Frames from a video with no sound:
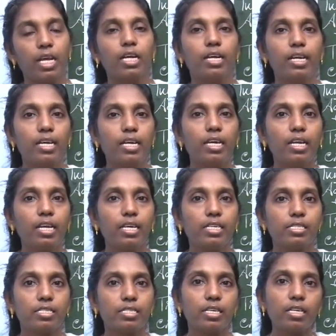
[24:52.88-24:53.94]
DNA
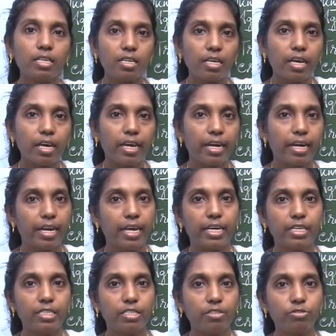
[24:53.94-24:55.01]
is a
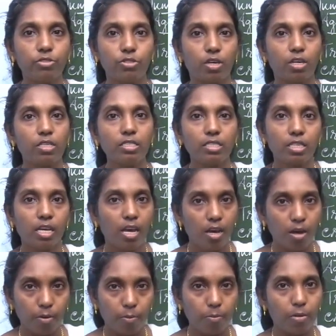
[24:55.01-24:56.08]
negative charge
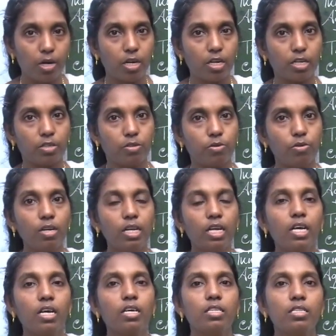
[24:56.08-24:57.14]
molecule.
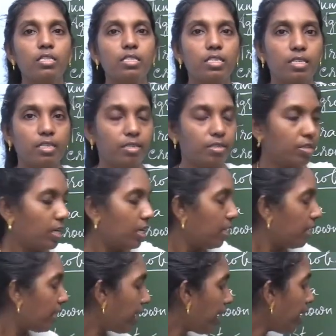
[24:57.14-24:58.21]
The
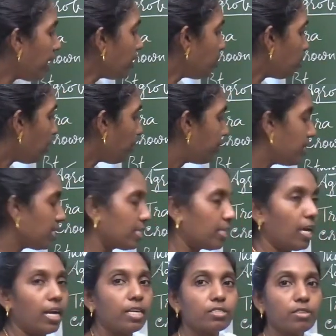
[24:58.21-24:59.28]
range of this
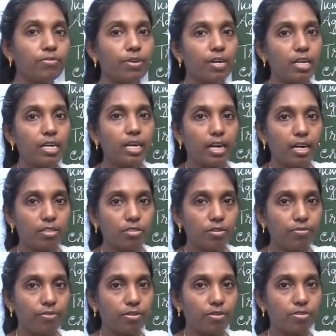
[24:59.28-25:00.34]
under
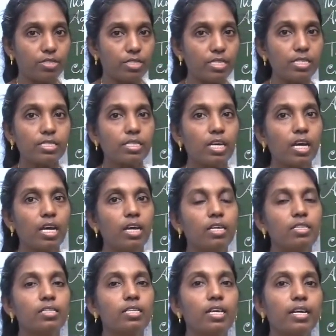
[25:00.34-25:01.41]
electrophoresis,
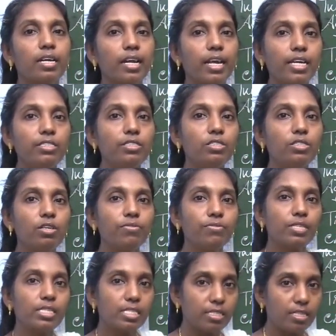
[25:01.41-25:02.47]
the range of
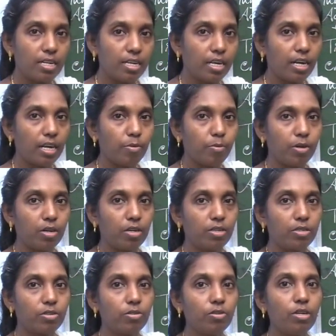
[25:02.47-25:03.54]
this DNA
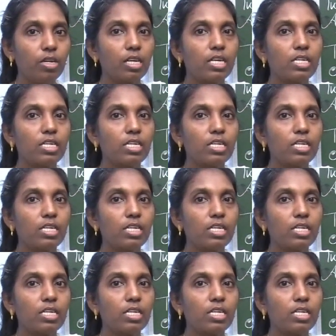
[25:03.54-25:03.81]
molecule